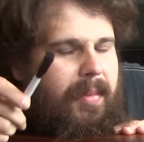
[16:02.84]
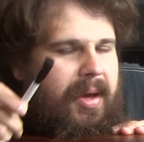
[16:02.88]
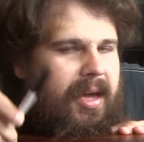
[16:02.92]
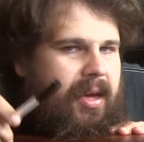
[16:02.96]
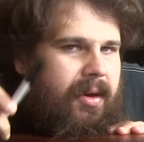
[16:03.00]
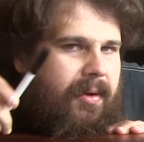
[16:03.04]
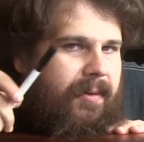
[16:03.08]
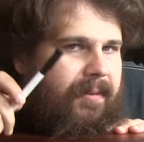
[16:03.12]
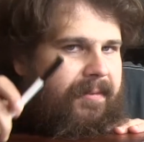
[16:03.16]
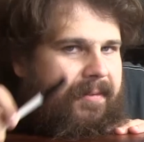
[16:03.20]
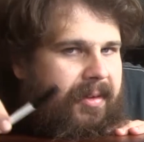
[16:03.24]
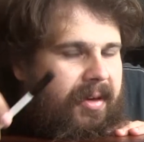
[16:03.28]
make
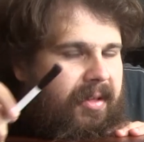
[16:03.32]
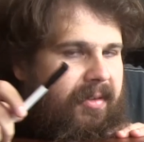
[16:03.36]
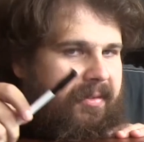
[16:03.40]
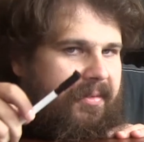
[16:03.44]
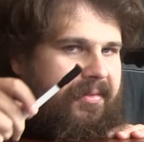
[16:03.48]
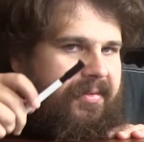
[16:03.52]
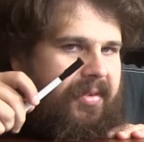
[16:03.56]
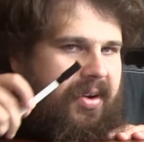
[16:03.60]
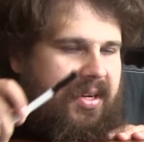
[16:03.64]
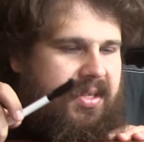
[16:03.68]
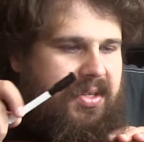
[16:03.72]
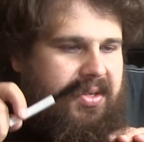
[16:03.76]
you feel
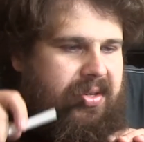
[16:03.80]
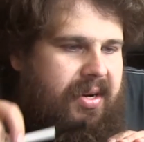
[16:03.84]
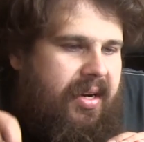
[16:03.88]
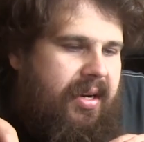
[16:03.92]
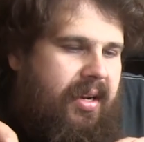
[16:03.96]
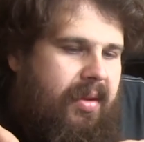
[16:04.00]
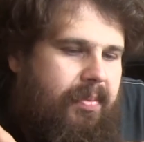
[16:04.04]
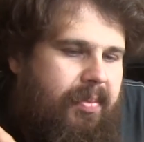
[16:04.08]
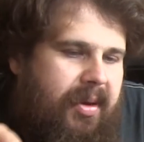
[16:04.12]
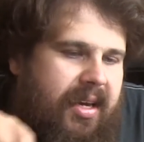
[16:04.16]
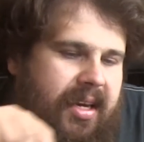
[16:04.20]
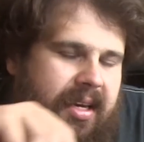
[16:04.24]

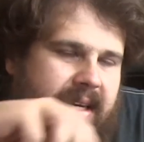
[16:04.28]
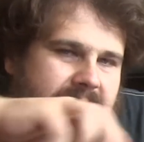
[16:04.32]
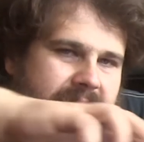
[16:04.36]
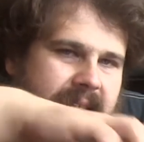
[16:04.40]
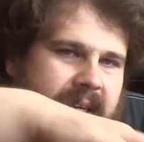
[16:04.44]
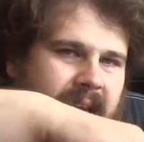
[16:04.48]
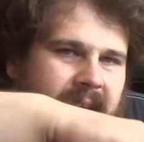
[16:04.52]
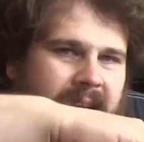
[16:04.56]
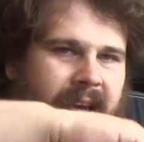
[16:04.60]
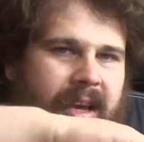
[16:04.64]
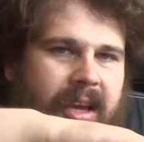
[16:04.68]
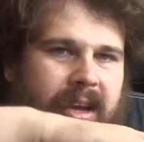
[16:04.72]
frustrated because
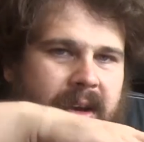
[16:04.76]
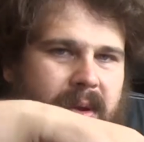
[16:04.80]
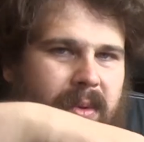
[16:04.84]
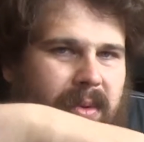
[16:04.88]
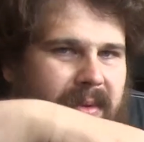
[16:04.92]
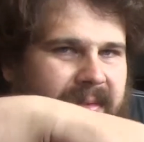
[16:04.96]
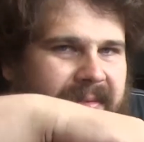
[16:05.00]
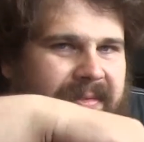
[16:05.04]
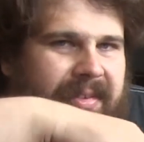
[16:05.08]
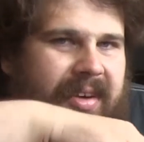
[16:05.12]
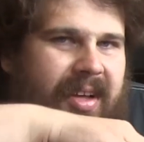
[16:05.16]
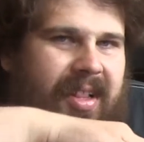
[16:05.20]
you
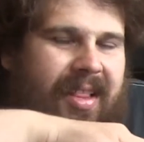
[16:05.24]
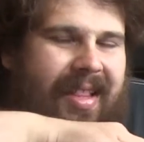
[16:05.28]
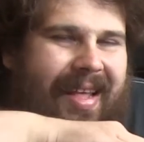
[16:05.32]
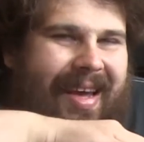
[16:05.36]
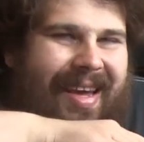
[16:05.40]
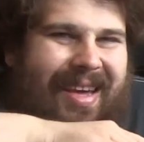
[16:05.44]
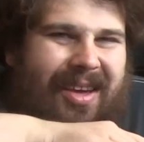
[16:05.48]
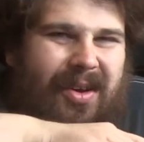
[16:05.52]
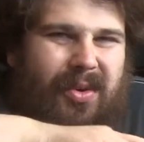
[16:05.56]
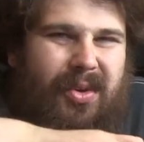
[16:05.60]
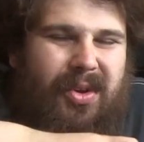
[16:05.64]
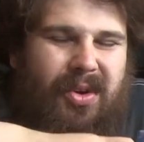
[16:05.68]
will feel
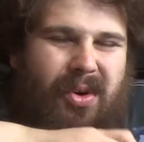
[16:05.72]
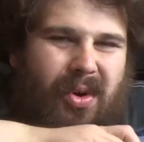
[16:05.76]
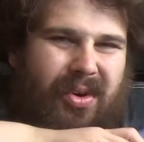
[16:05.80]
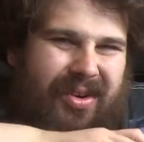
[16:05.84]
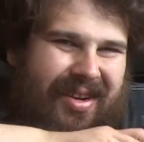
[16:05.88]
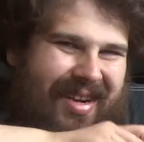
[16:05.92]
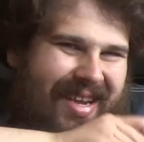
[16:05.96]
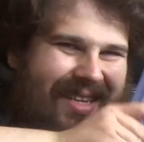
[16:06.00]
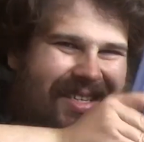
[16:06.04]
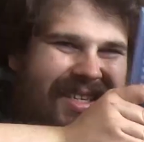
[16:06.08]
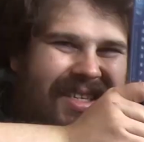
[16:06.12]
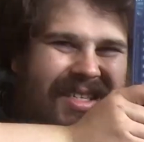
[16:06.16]
like you're not
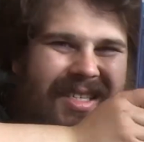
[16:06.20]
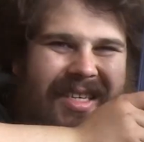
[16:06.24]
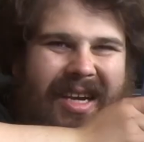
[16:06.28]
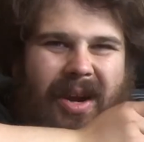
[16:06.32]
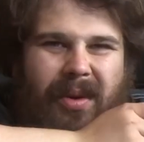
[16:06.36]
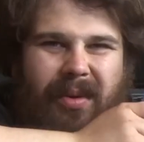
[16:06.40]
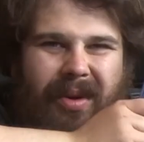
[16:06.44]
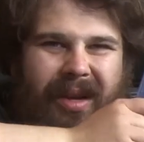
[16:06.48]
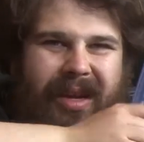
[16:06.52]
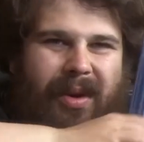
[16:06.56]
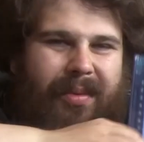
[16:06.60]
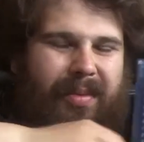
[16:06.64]

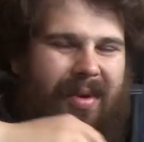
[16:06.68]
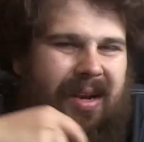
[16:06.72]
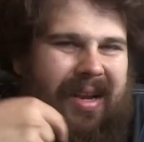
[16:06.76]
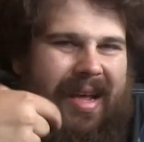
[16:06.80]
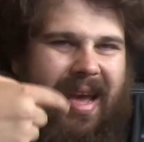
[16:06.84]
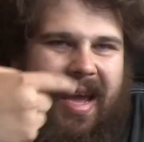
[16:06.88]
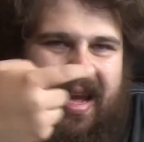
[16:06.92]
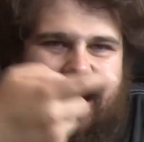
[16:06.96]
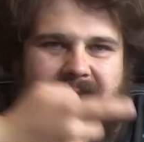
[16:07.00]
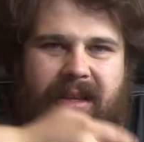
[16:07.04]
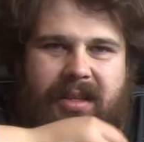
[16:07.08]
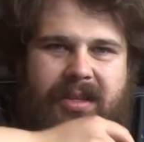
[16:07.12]
necessarily
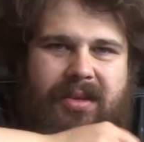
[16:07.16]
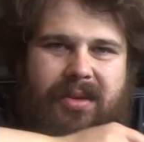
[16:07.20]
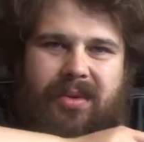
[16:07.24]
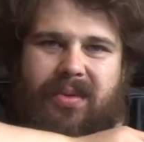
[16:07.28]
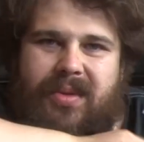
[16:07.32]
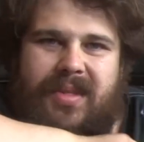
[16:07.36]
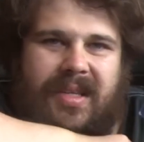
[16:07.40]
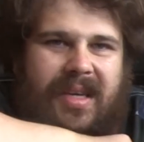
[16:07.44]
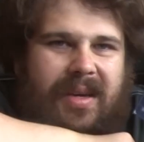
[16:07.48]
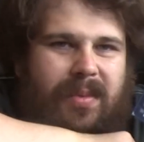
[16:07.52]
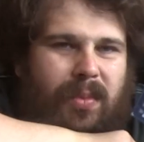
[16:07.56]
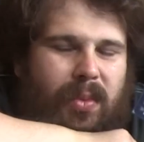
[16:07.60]
relaying to your
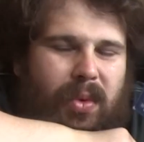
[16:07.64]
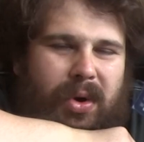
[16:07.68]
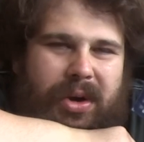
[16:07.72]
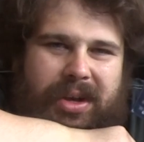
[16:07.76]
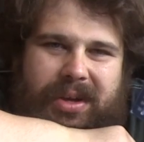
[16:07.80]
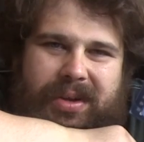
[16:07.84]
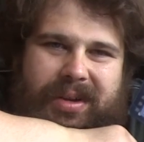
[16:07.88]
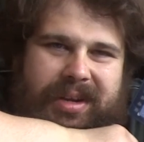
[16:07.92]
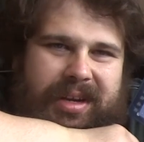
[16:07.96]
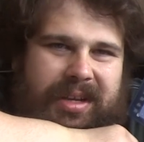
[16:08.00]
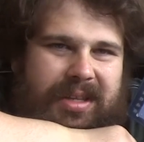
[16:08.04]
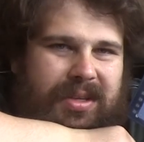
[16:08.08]
team what
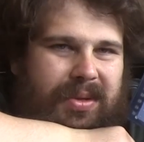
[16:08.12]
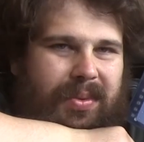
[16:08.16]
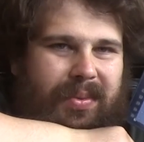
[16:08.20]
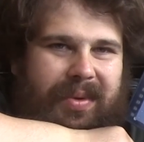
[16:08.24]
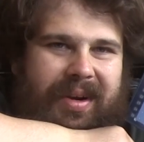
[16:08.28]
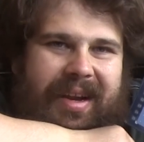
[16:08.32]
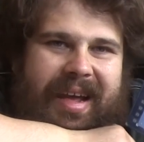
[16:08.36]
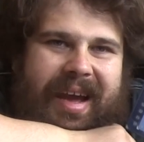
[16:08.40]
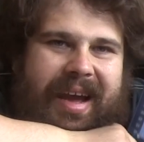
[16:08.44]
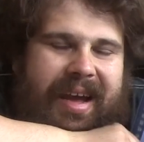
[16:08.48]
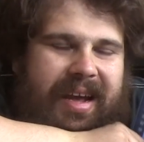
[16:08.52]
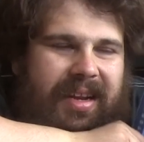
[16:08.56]
you need to
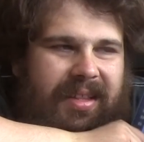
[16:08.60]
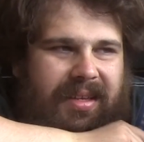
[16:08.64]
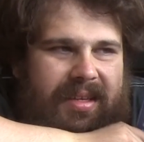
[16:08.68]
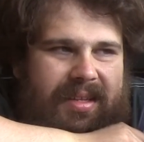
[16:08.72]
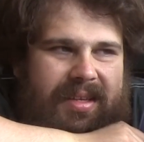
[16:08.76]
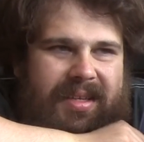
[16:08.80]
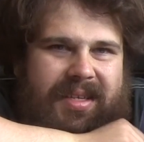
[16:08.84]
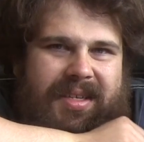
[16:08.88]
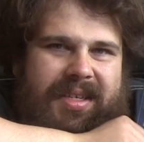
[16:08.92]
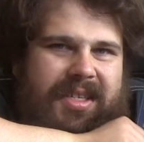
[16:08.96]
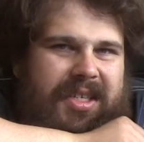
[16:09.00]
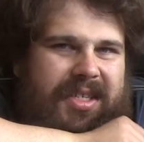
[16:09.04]
relay, and the
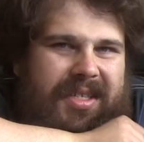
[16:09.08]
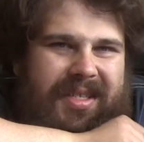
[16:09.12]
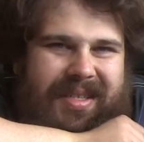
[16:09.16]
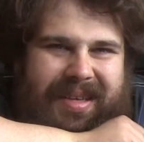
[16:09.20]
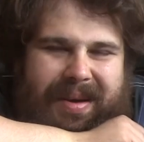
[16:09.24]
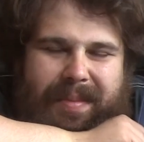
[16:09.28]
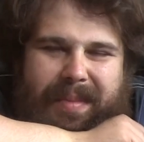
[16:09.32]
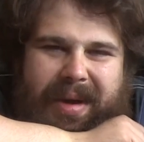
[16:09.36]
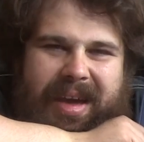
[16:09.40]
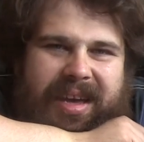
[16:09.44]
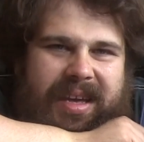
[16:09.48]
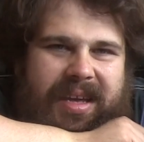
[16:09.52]
decisions
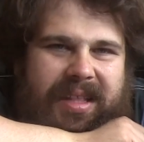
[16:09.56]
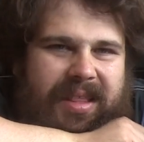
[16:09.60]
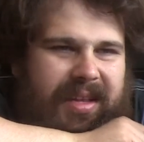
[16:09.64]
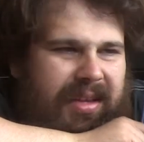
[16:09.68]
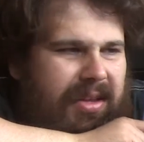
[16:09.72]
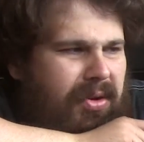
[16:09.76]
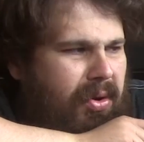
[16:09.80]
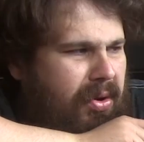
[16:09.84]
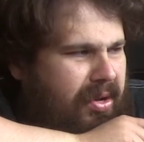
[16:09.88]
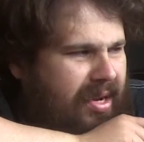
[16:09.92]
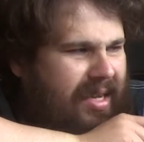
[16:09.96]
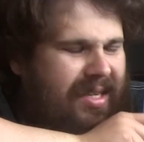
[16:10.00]
they're making, they're
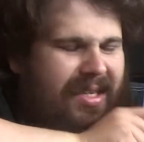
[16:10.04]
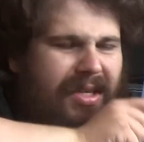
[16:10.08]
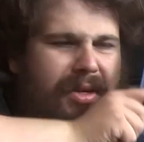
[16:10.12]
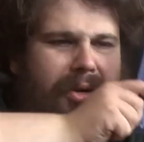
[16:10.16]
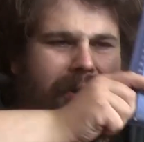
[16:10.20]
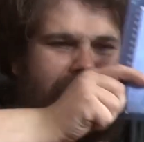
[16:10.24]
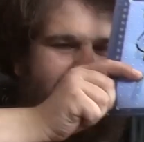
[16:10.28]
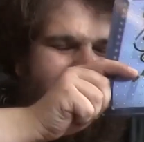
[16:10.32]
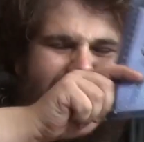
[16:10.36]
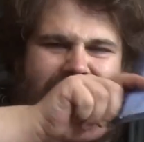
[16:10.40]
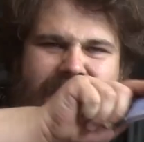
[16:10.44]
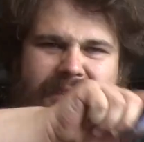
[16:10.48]
not
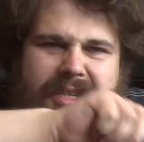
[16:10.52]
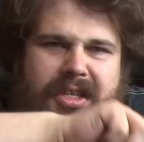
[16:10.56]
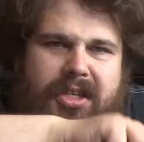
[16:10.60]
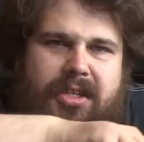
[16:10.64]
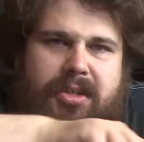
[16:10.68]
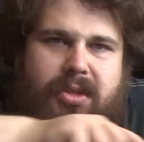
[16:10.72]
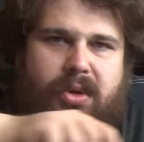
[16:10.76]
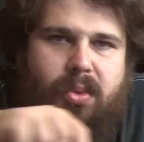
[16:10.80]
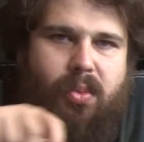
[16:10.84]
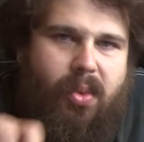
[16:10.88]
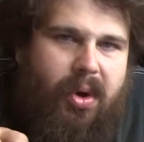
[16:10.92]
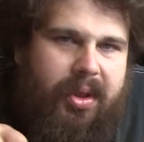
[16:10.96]
necessarily the
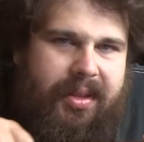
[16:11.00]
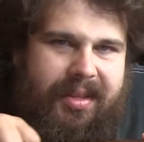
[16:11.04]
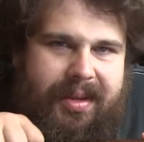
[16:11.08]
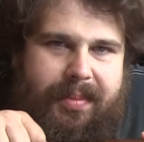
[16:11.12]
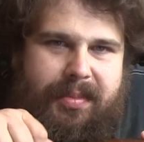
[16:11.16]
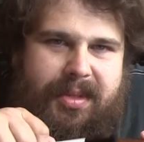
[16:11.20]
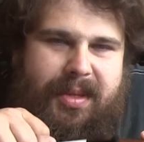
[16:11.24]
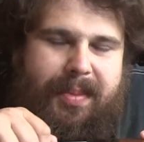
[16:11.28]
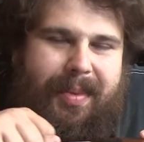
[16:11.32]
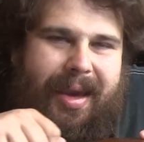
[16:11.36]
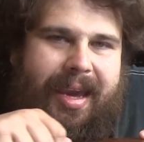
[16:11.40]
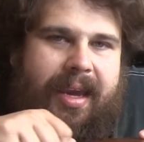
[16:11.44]
decisions you want
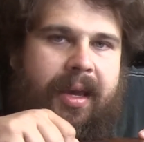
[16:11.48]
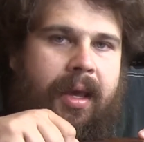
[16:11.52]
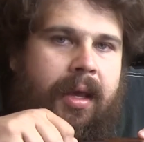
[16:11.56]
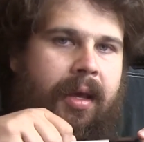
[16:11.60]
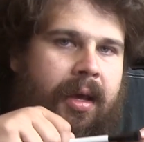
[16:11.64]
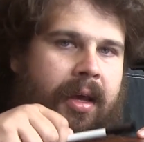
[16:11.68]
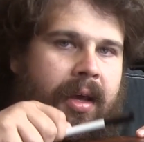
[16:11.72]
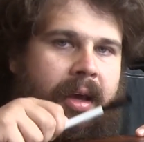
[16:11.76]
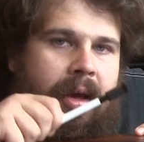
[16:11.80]
them to make.